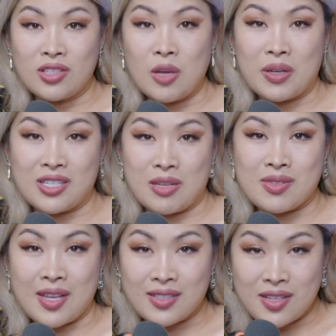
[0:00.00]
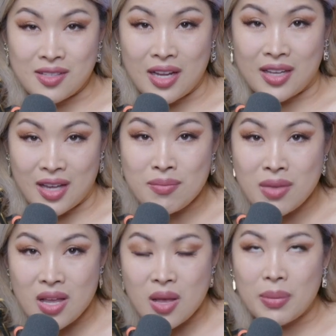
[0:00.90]
Not because I'm sexist, I am,
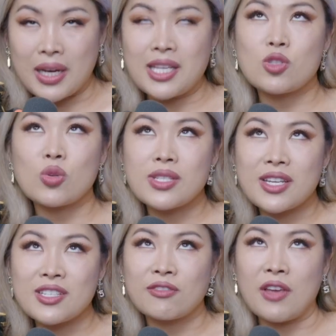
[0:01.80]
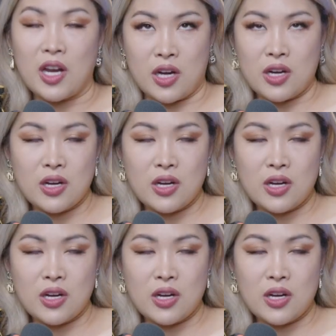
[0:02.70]
but I just don't think it's fair.